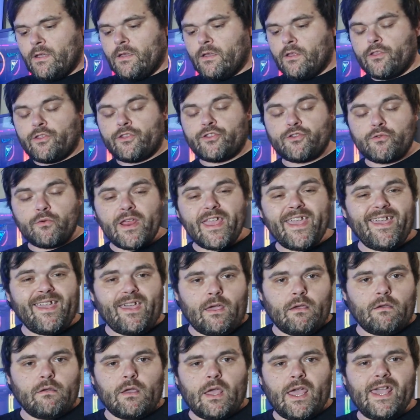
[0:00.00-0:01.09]

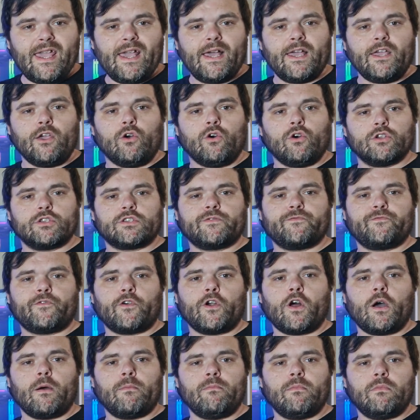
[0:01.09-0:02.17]
three A I Os
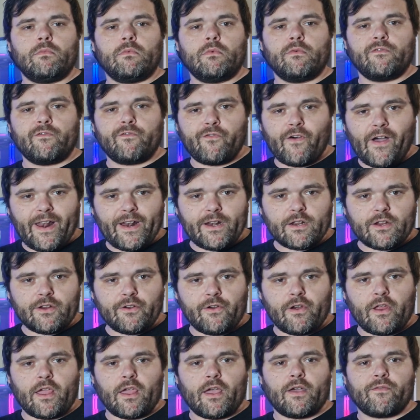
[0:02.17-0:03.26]
from Valkyrie.